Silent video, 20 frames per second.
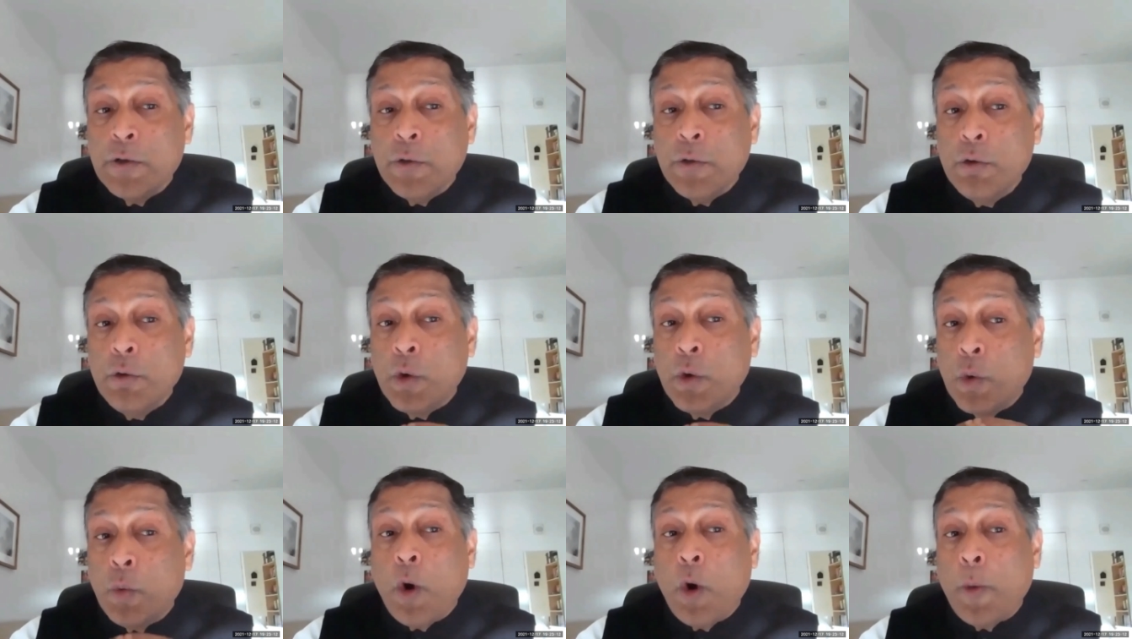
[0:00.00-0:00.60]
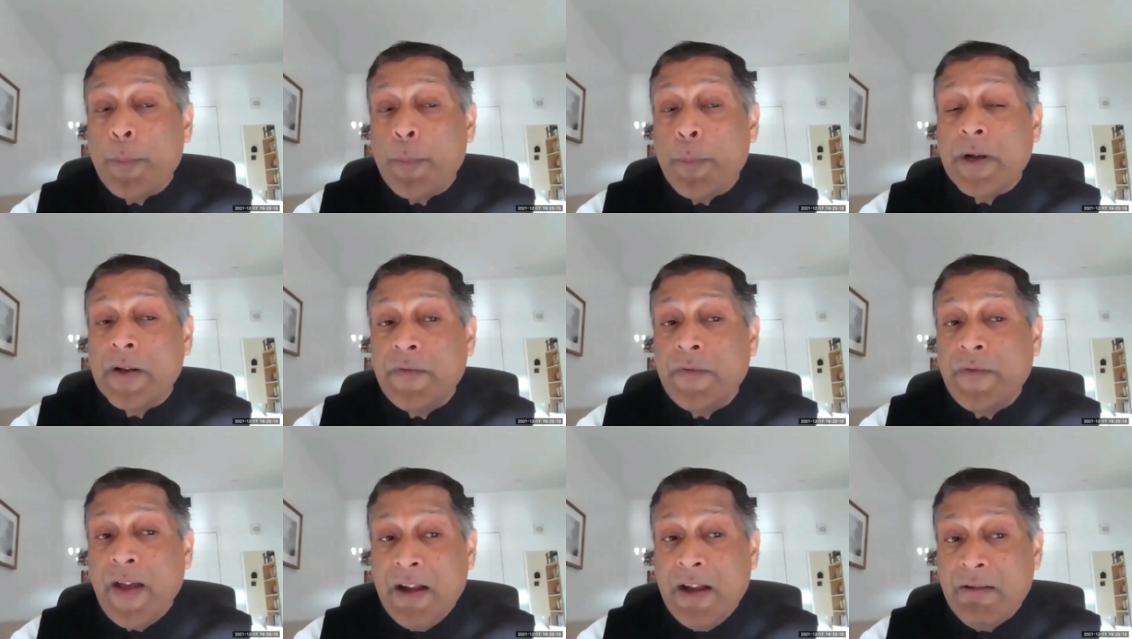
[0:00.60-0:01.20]
you do
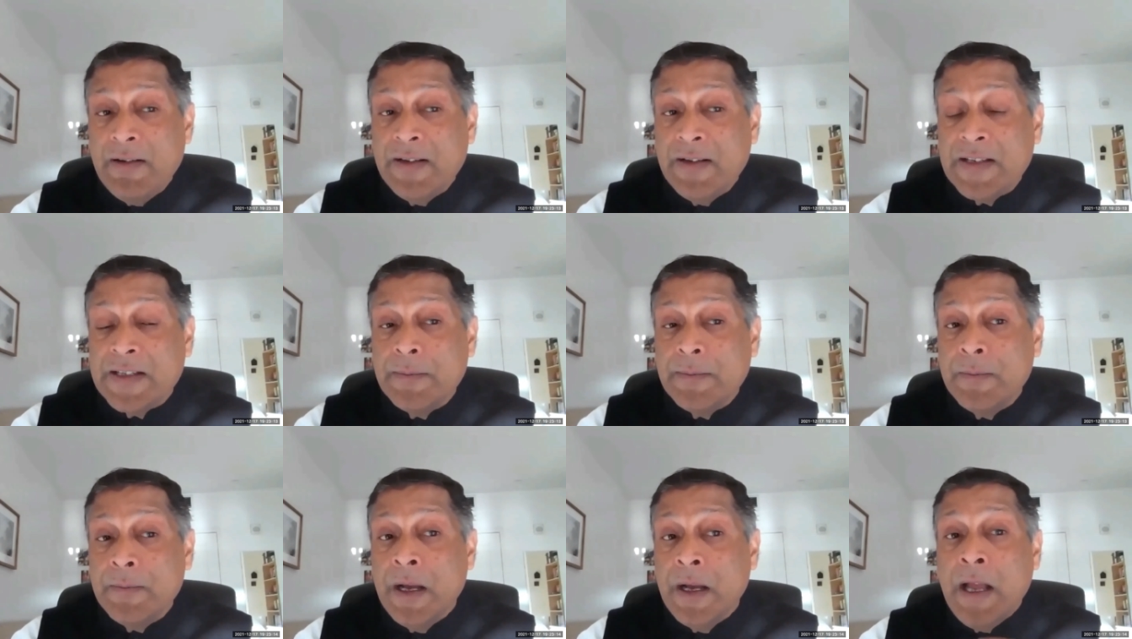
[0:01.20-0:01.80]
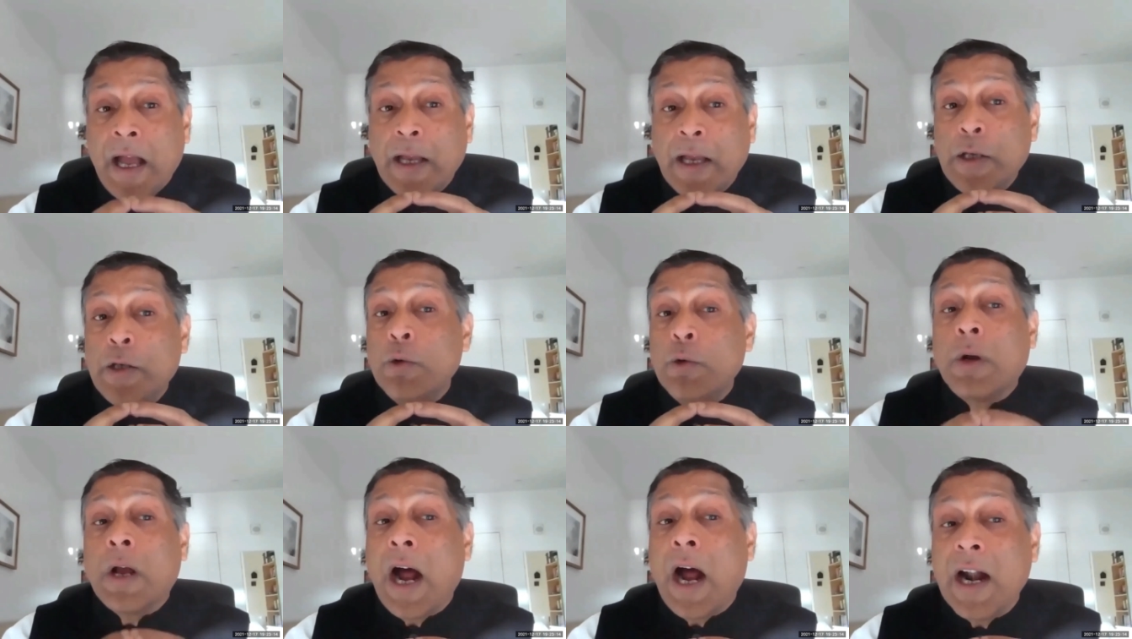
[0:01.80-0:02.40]
cooperative federalism,
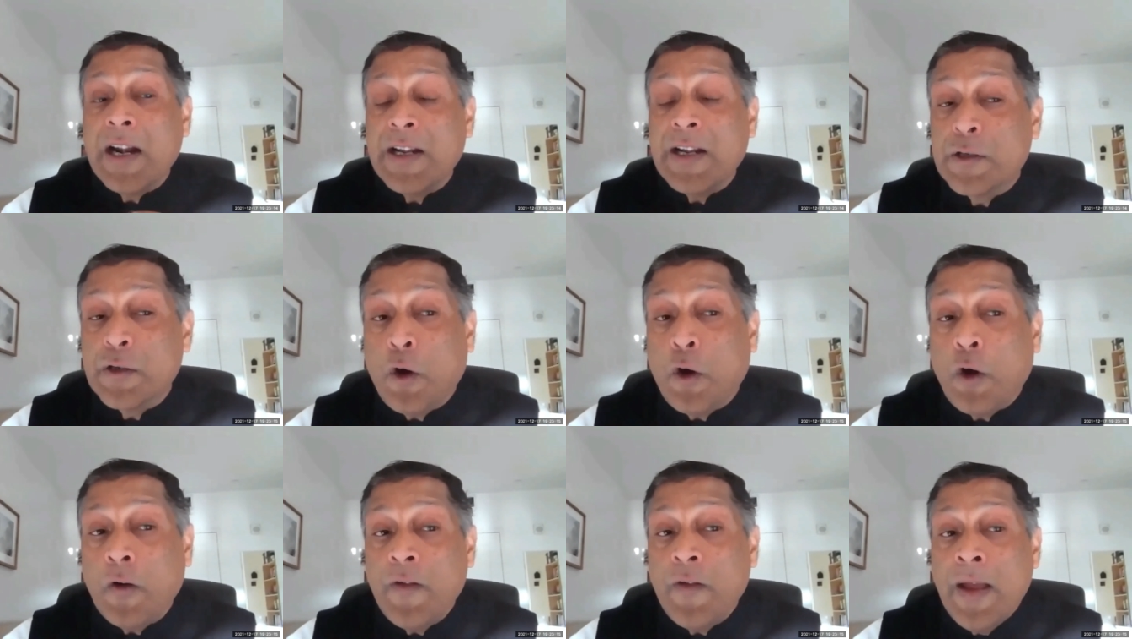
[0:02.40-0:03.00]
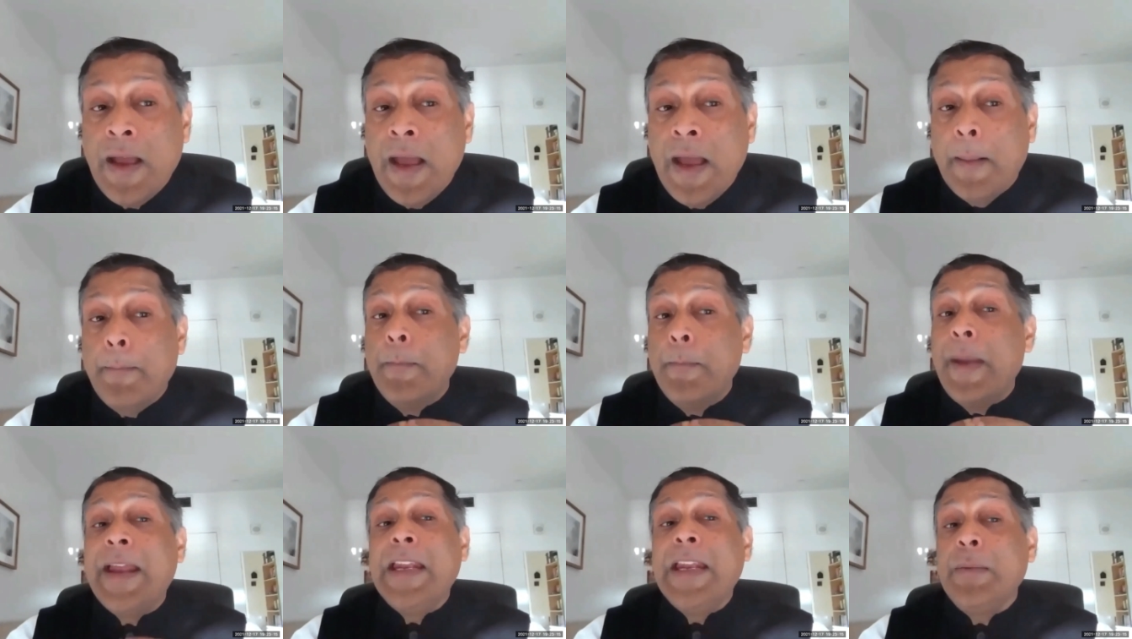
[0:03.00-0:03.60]
you can't solve
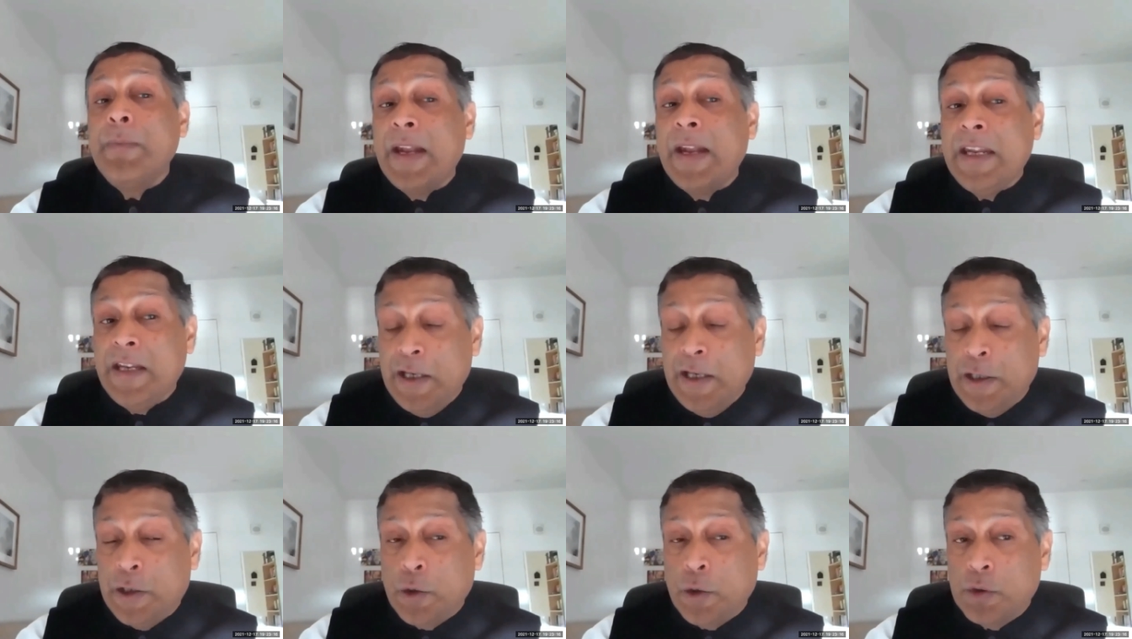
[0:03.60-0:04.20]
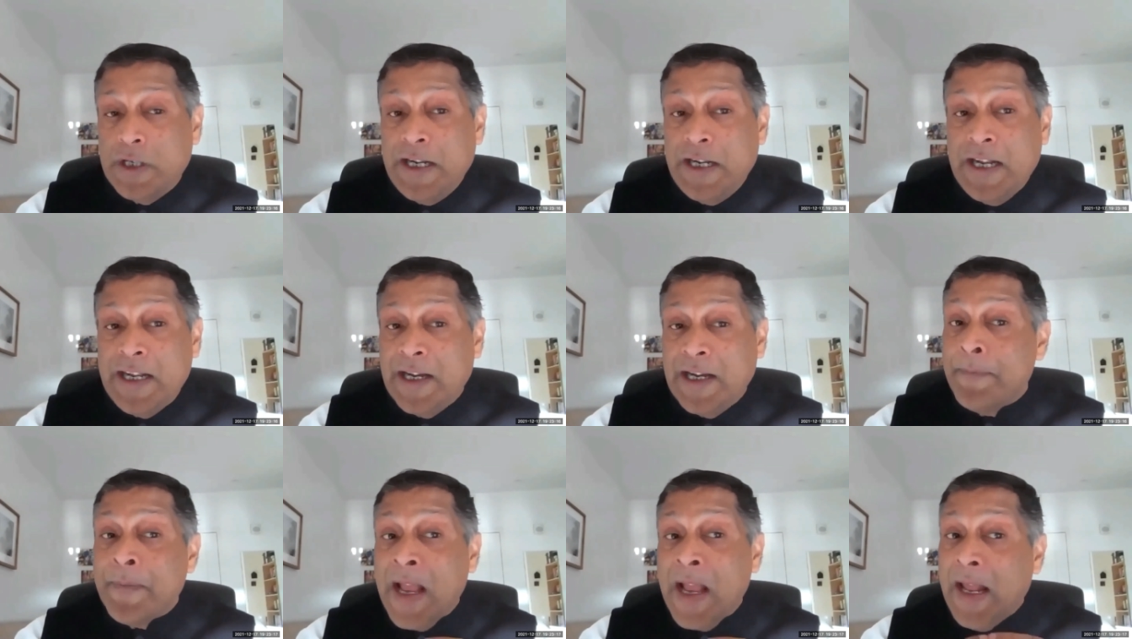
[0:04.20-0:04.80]
many, many issues in India.